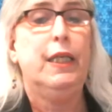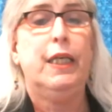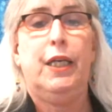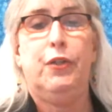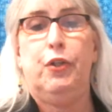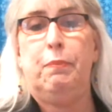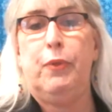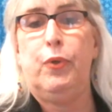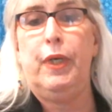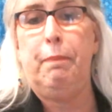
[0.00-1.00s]
Get your
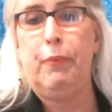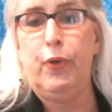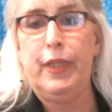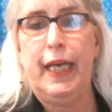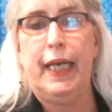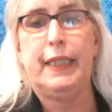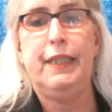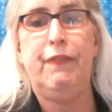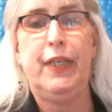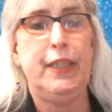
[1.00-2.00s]
more important
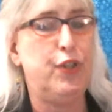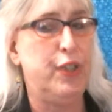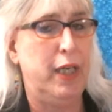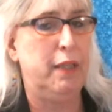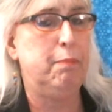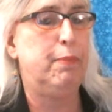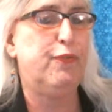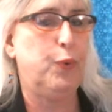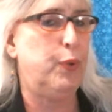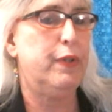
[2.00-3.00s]
activities done
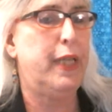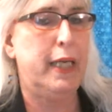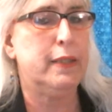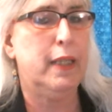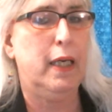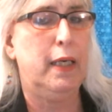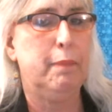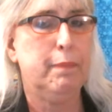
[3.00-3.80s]
before that time.